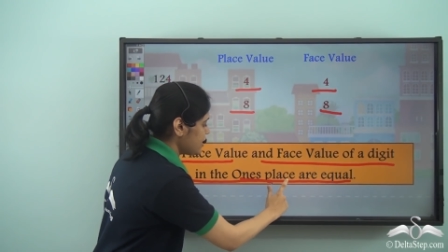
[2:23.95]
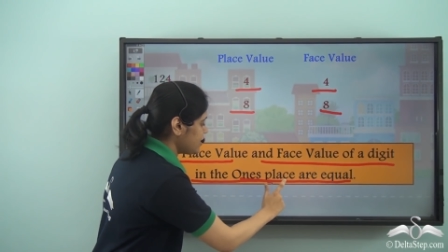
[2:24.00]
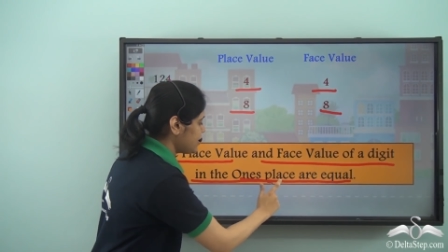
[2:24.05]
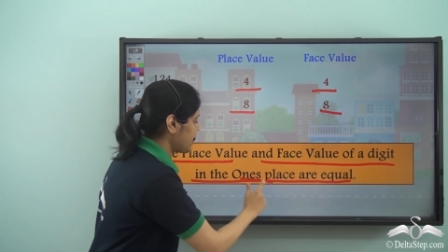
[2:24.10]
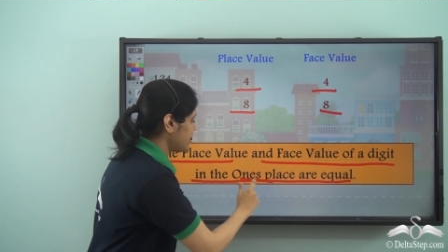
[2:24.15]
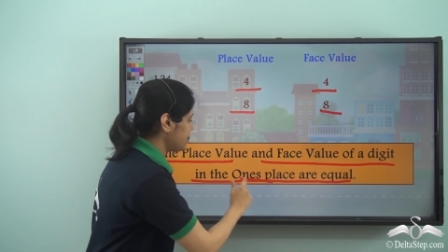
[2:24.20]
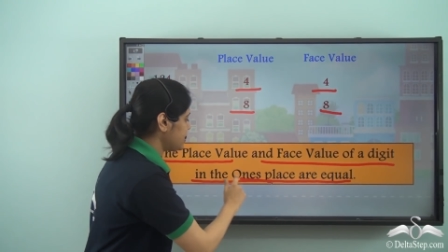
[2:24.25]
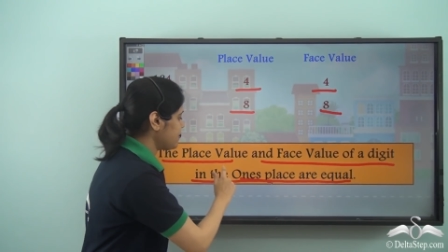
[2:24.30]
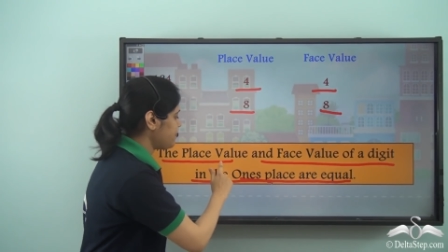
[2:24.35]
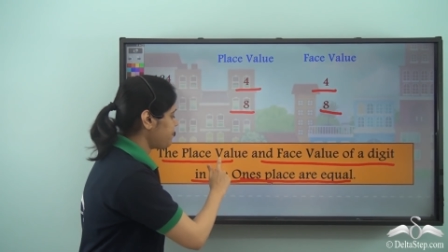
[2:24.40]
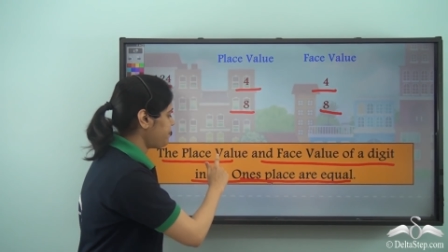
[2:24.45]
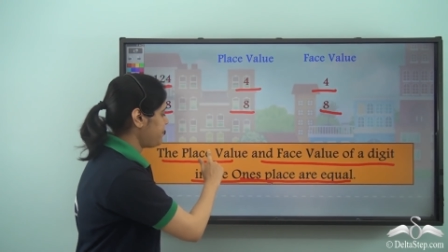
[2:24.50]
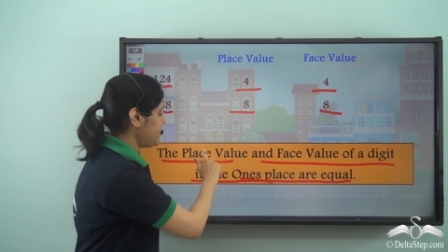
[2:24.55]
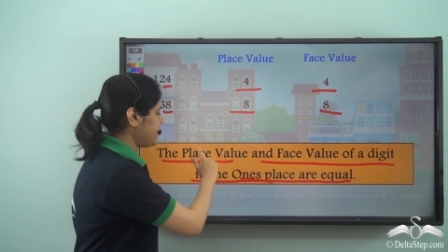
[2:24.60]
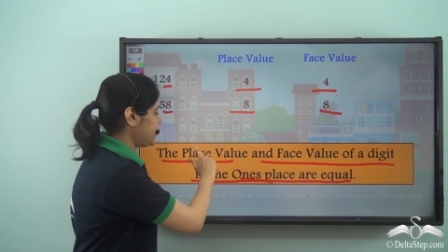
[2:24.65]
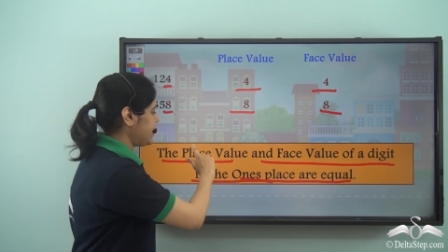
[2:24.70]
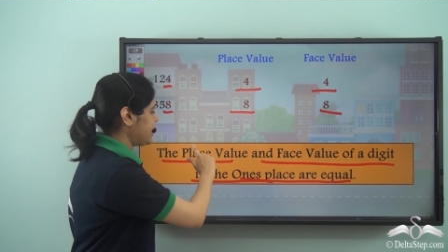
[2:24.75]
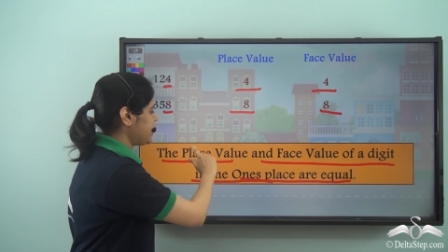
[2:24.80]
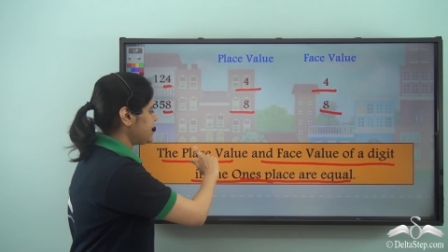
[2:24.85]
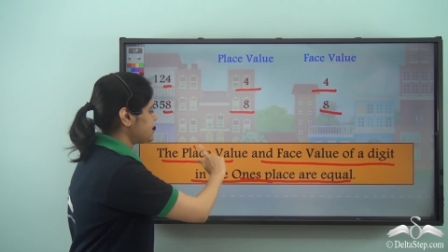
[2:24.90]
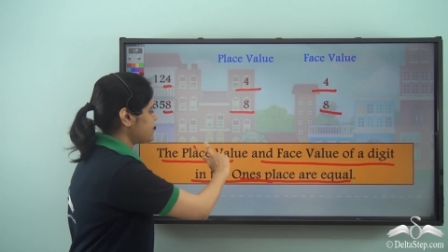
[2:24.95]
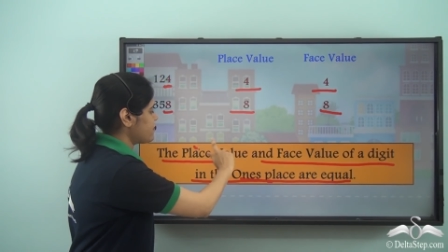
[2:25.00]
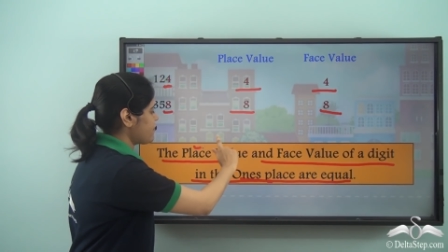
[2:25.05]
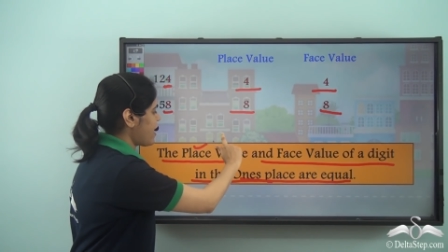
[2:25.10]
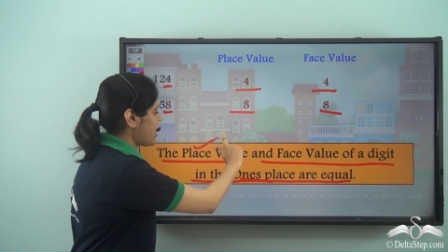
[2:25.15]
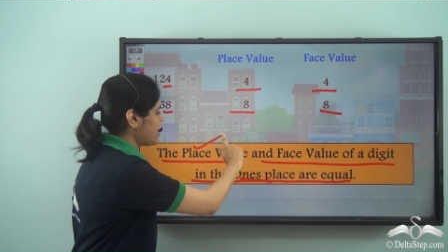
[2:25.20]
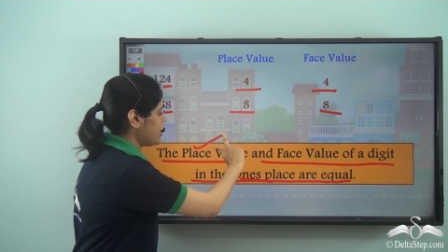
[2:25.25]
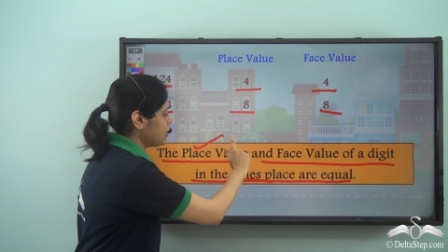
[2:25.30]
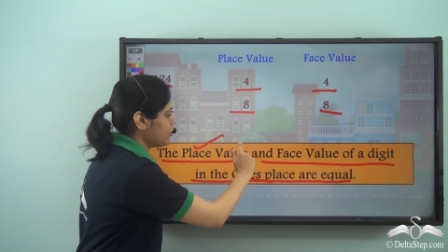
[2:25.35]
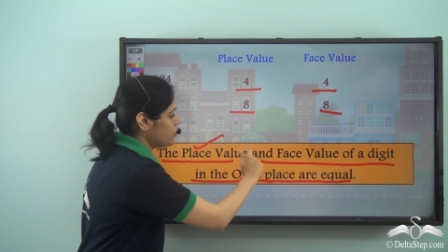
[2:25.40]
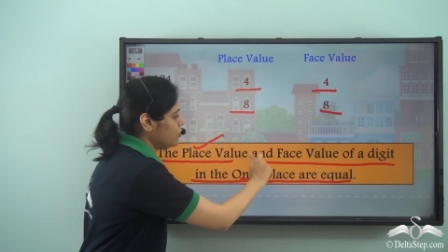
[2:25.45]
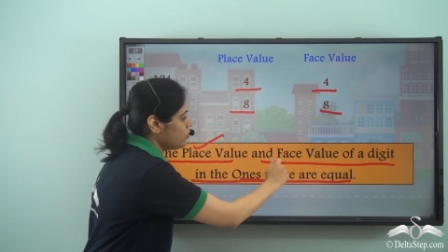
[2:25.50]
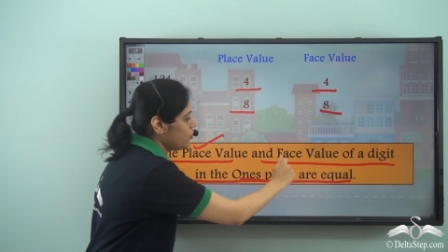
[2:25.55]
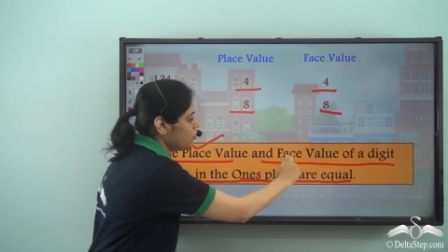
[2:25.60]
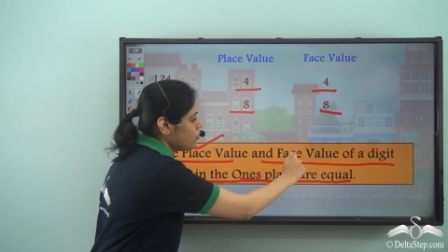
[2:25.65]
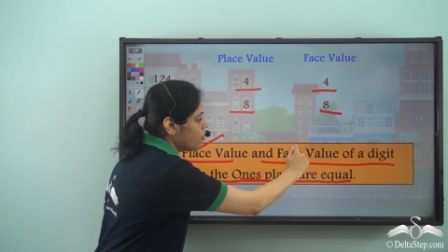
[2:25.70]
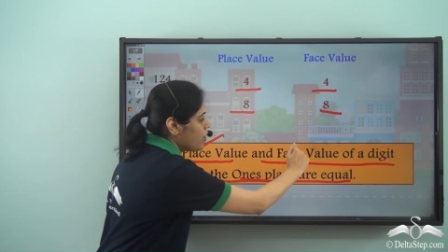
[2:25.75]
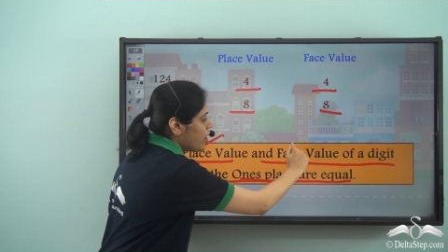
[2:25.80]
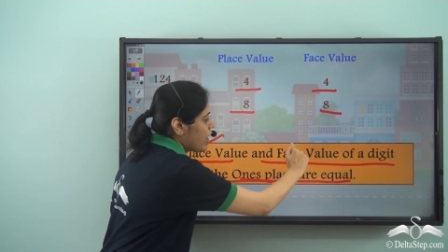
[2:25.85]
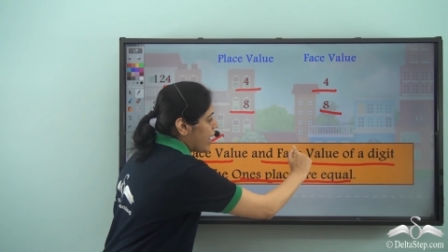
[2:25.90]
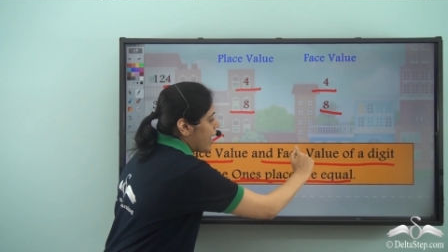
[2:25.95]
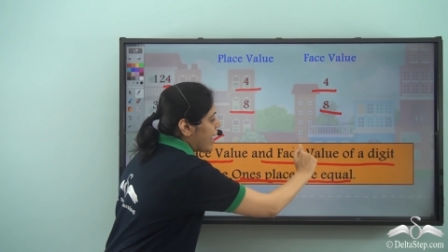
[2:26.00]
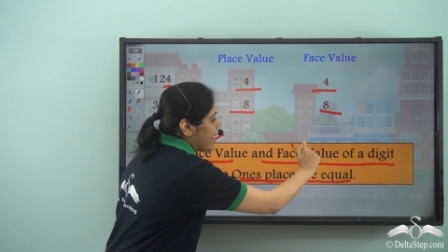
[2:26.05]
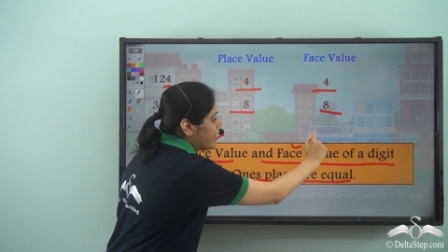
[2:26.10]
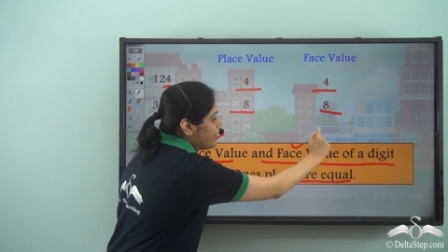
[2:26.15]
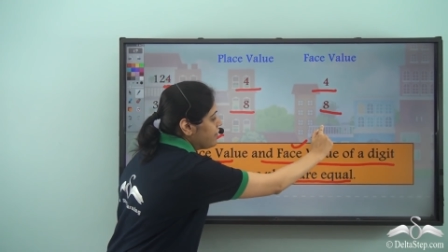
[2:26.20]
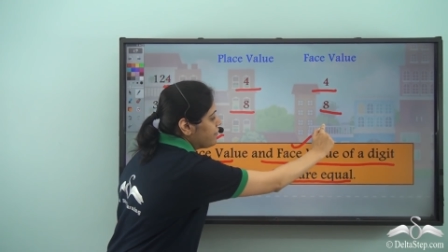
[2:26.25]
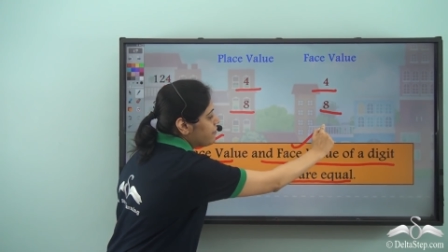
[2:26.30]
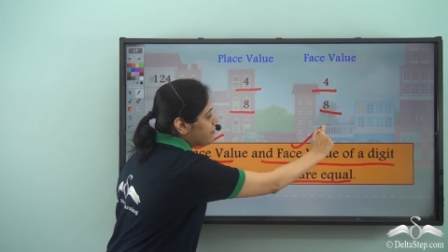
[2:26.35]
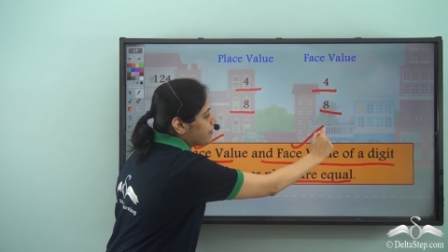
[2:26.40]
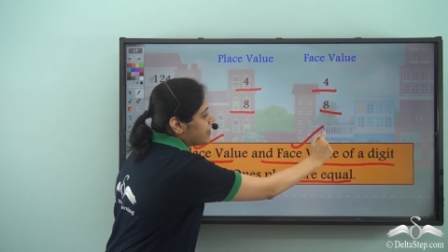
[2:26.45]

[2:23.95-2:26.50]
then the place value and